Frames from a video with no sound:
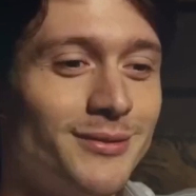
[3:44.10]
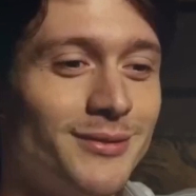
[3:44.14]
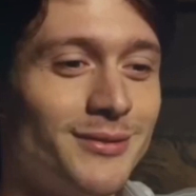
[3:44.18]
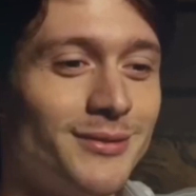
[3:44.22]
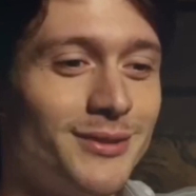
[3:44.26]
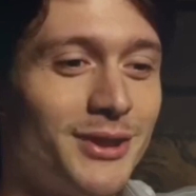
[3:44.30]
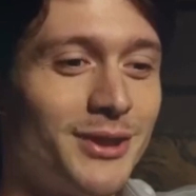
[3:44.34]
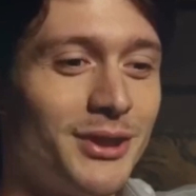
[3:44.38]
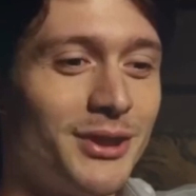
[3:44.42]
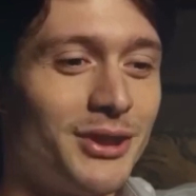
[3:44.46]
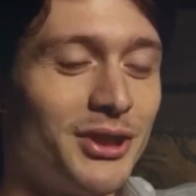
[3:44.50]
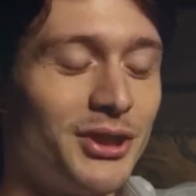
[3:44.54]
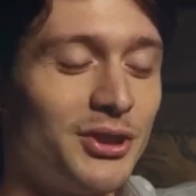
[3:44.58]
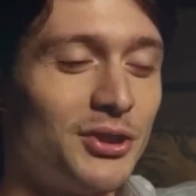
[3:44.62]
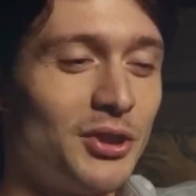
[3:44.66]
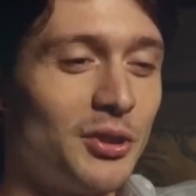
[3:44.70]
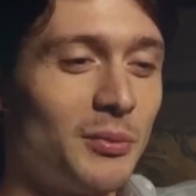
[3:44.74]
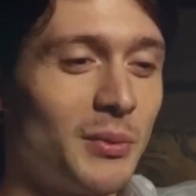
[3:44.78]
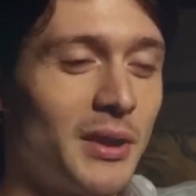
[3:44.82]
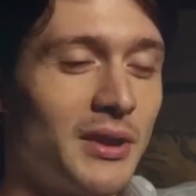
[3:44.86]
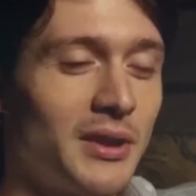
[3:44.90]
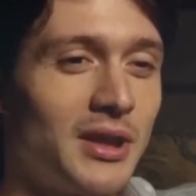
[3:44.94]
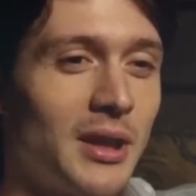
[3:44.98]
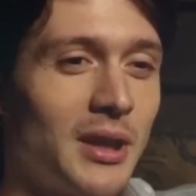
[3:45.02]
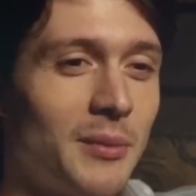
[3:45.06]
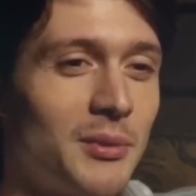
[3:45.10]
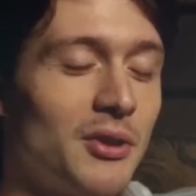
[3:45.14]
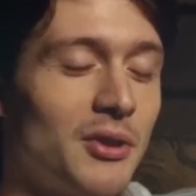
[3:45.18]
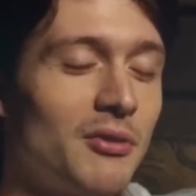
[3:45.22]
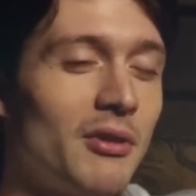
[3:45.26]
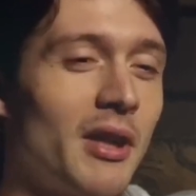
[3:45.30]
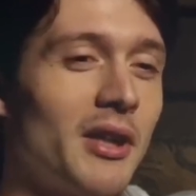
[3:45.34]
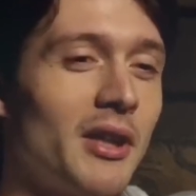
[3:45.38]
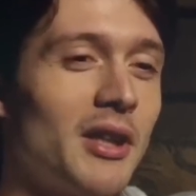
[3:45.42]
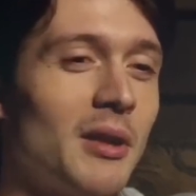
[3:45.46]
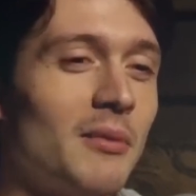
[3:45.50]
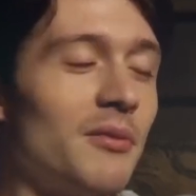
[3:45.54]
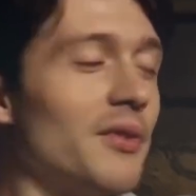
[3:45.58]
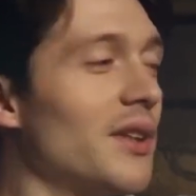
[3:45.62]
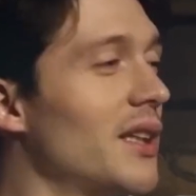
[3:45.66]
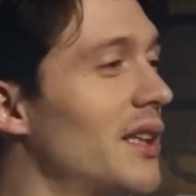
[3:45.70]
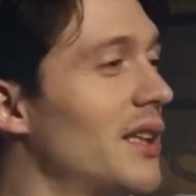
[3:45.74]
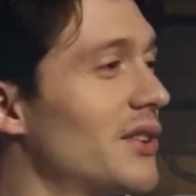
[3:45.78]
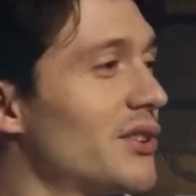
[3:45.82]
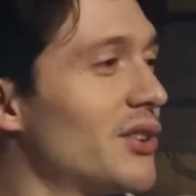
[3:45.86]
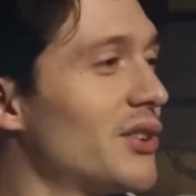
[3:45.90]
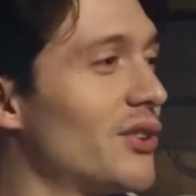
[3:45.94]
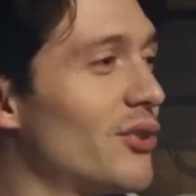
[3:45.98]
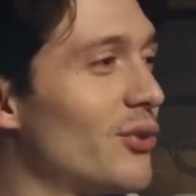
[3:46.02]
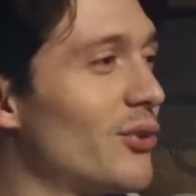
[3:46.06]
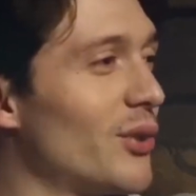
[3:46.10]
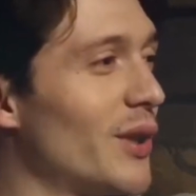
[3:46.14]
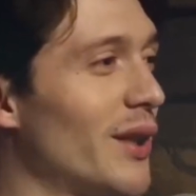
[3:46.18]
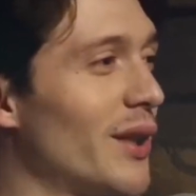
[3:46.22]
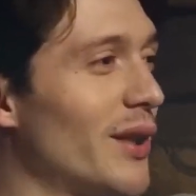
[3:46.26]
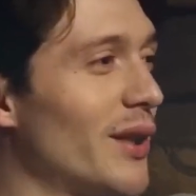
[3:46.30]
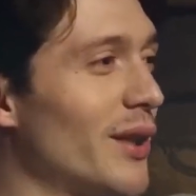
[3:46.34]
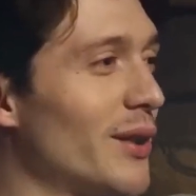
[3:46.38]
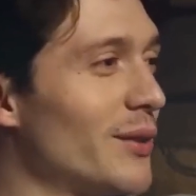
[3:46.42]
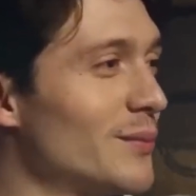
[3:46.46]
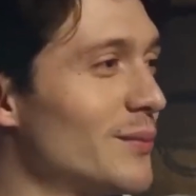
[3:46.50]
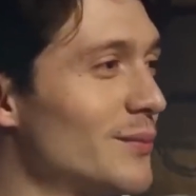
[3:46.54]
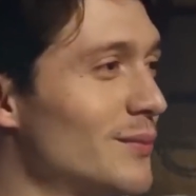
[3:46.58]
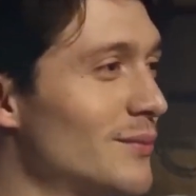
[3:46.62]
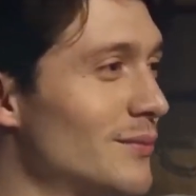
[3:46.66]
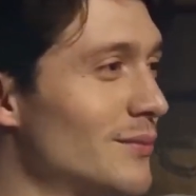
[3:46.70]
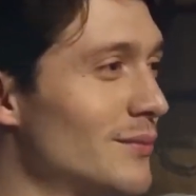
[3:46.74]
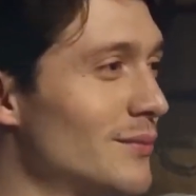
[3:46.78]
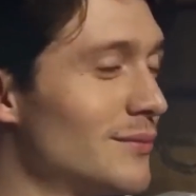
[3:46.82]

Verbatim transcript: revealing that he is serving in the military and has had